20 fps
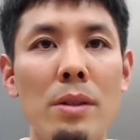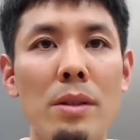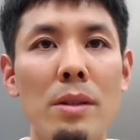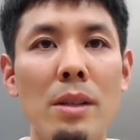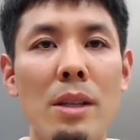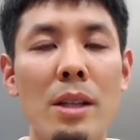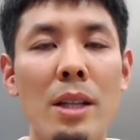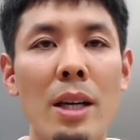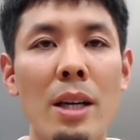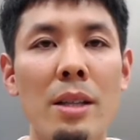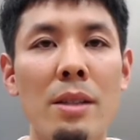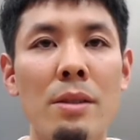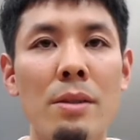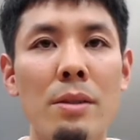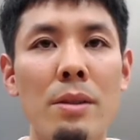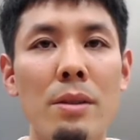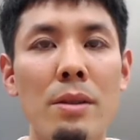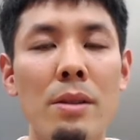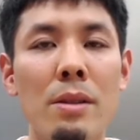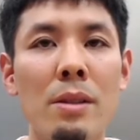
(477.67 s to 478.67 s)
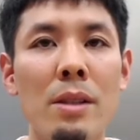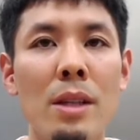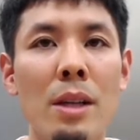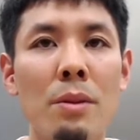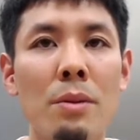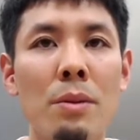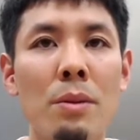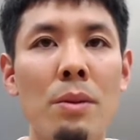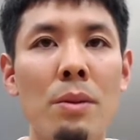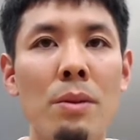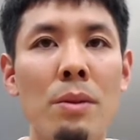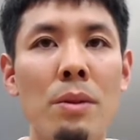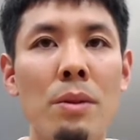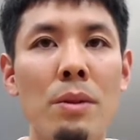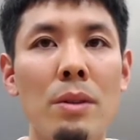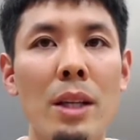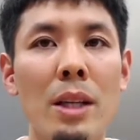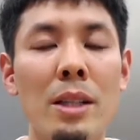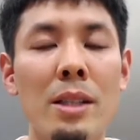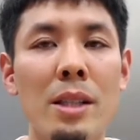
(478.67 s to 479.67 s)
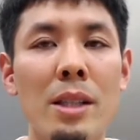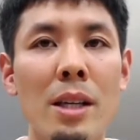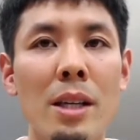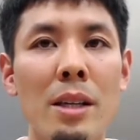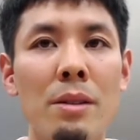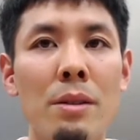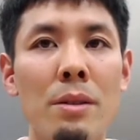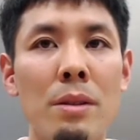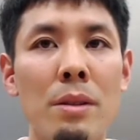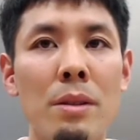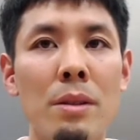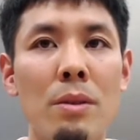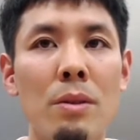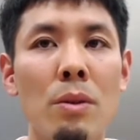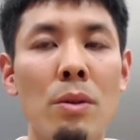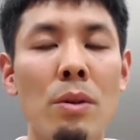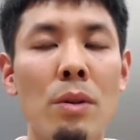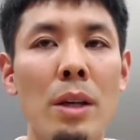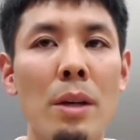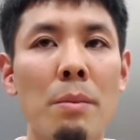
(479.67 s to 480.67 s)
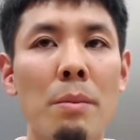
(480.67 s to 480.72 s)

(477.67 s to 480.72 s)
We came up with a statistical model to